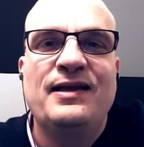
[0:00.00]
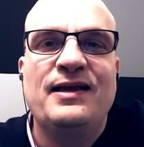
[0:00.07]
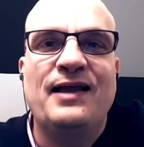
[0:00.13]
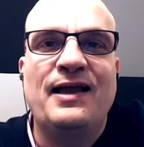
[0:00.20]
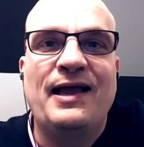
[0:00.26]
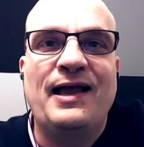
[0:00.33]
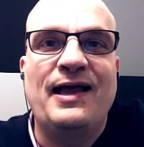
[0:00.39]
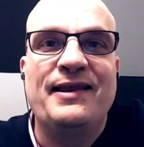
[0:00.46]

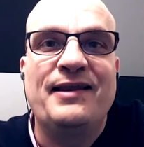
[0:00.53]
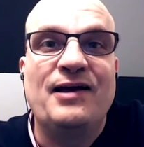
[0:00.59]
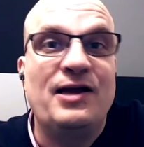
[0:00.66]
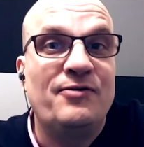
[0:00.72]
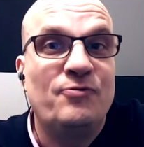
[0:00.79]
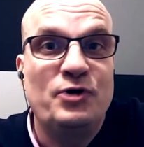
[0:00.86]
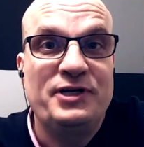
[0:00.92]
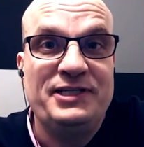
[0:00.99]
and I
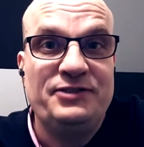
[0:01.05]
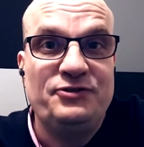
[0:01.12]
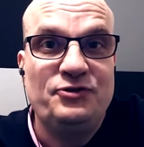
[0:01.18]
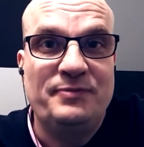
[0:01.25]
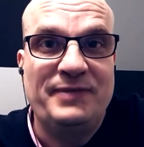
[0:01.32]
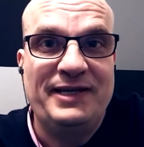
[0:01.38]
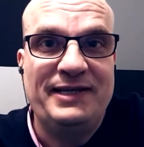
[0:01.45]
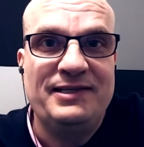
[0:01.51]
wanted to
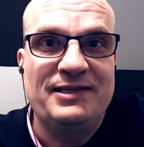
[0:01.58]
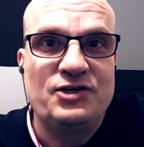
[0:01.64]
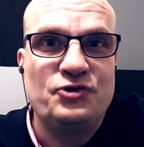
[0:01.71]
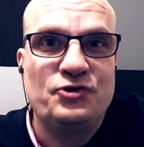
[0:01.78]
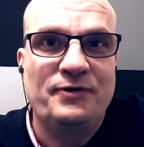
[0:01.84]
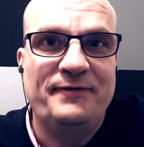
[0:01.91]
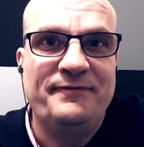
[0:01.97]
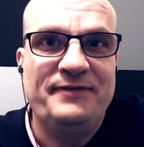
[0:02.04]
make this
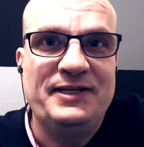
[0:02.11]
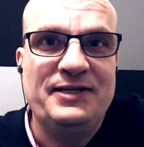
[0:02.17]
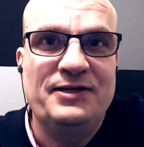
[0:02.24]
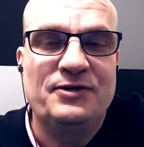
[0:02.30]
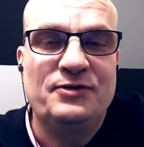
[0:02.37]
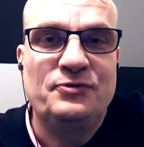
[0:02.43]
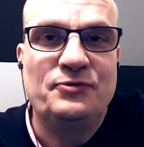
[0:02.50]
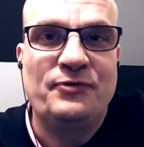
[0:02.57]
short
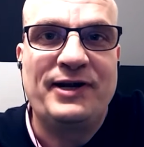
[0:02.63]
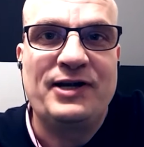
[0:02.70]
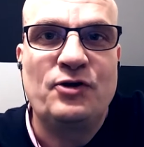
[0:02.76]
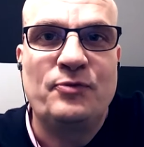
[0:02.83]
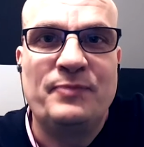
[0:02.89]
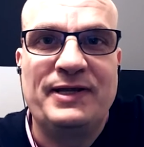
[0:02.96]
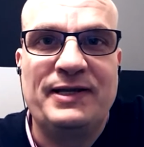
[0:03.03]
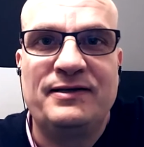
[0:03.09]
video to
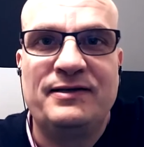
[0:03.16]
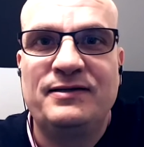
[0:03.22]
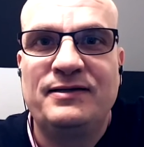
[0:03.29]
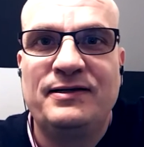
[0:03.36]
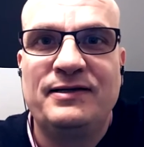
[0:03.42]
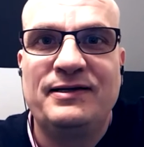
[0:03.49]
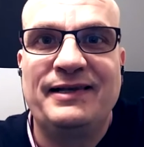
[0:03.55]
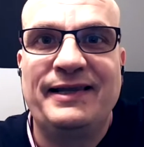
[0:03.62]
recommend
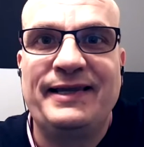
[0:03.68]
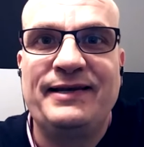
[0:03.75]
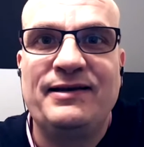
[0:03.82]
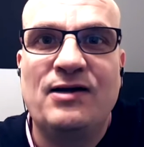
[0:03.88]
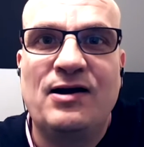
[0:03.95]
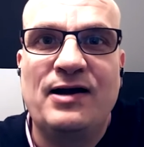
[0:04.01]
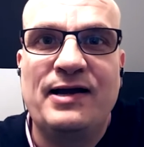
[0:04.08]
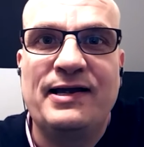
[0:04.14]
Glenn
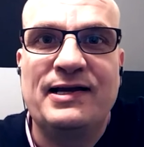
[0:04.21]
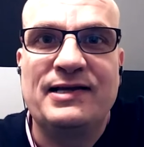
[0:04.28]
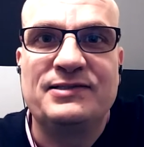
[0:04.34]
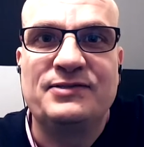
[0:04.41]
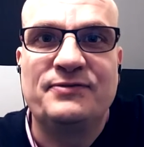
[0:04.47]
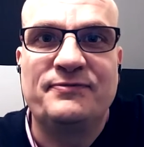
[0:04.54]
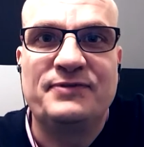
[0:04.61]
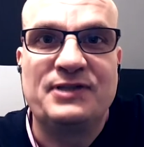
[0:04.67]
Guy as
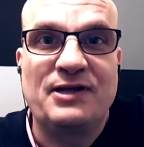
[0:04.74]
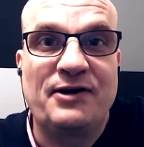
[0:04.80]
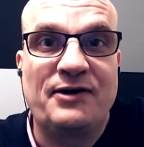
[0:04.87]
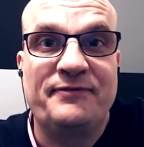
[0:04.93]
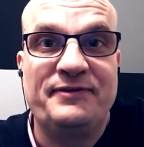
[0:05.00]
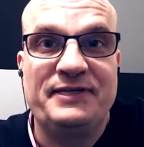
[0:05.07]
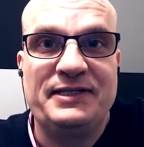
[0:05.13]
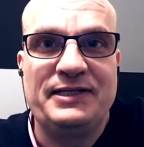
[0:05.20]
a
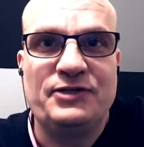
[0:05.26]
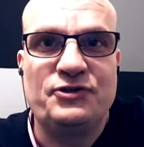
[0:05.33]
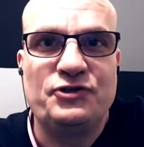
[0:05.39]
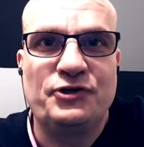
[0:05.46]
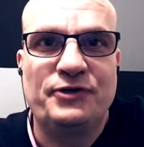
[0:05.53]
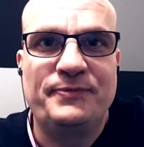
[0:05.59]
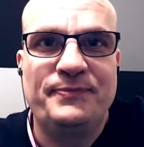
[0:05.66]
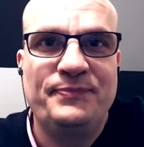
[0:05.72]
photography
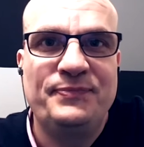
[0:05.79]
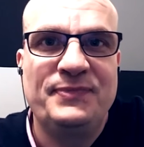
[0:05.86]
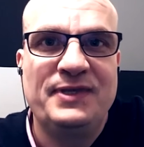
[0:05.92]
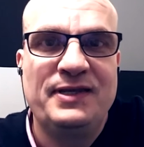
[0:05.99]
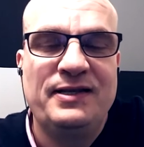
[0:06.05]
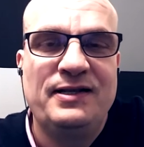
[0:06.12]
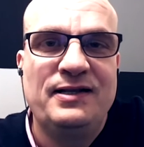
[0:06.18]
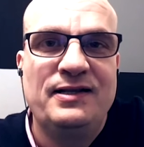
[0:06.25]
teacher.
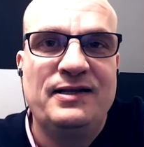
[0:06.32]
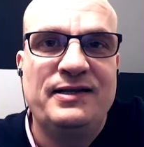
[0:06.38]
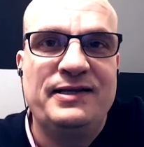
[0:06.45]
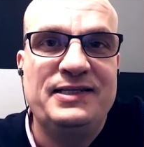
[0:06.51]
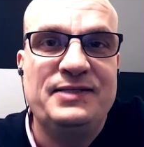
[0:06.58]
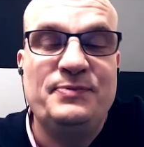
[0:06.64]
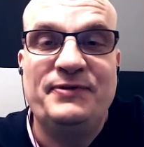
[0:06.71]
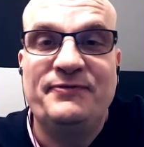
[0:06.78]

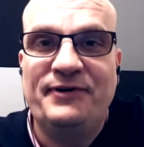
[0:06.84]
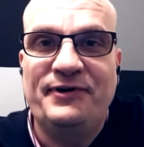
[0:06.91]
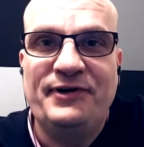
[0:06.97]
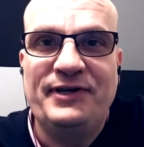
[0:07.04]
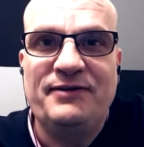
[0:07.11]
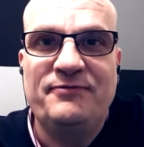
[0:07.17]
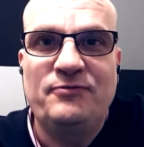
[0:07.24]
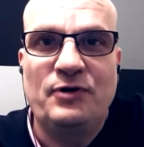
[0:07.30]
He's been
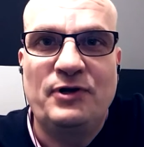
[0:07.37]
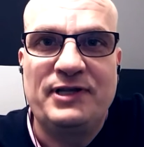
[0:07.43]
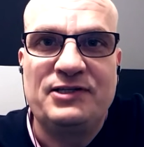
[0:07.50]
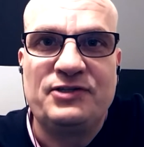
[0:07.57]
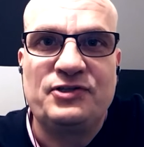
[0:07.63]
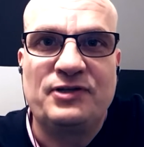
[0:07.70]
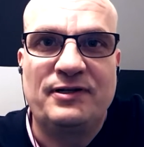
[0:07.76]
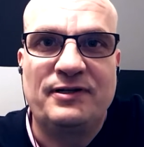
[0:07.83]
very
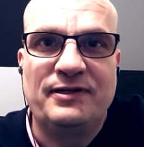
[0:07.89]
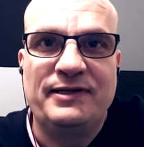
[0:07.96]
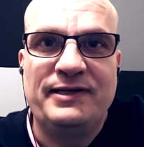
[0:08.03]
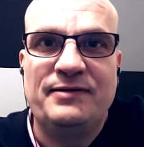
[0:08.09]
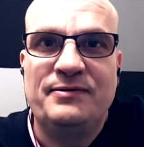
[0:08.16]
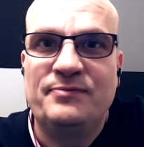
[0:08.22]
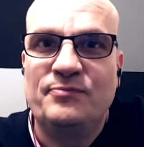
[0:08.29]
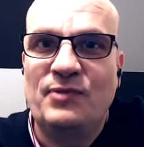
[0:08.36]
influential
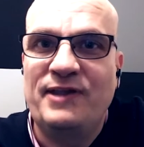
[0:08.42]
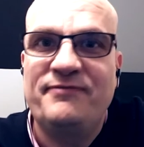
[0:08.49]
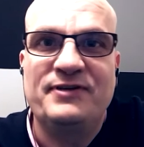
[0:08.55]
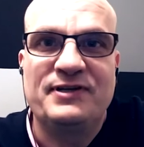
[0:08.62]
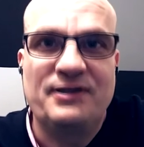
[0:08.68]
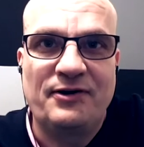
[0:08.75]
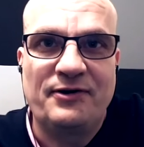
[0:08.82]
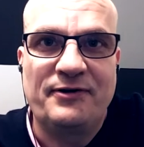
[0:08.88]
in my
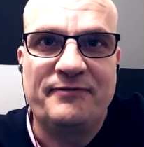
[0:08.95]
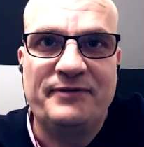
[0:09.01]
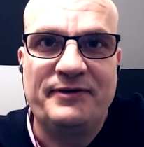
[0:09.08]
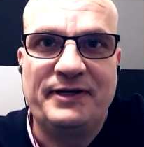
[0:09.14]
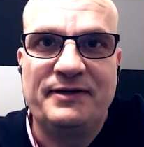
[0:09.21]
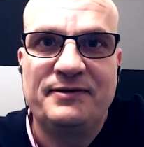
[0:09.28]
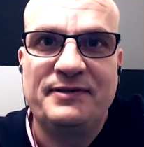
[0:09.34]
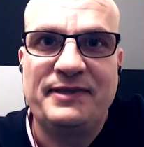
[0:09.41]

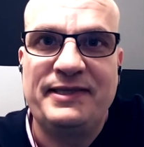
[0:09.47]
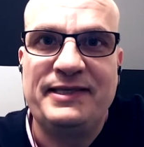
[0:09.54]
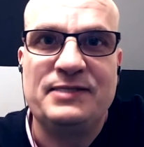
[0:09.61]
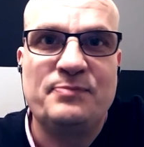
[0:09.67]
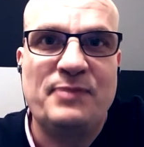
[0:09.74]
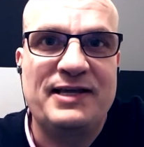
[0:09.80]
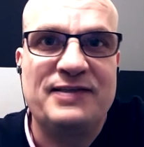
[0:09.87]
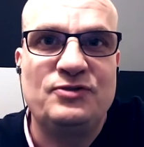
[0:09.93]
photography these
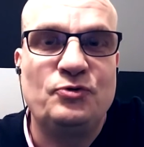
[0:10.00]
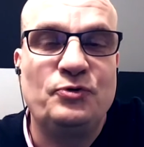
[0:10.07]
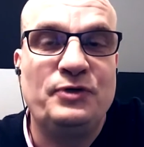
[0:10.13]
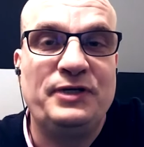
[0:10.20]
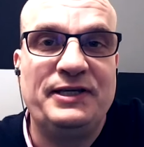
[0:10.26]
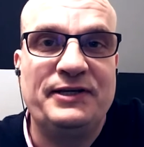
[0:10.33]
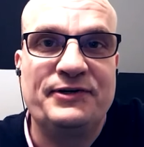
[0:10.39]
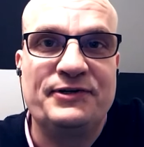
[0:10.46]
past 2
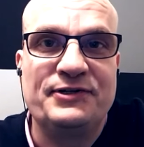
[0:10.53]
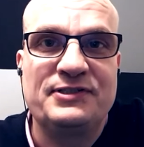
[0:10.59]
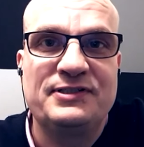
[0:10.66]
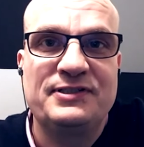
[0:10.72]
years,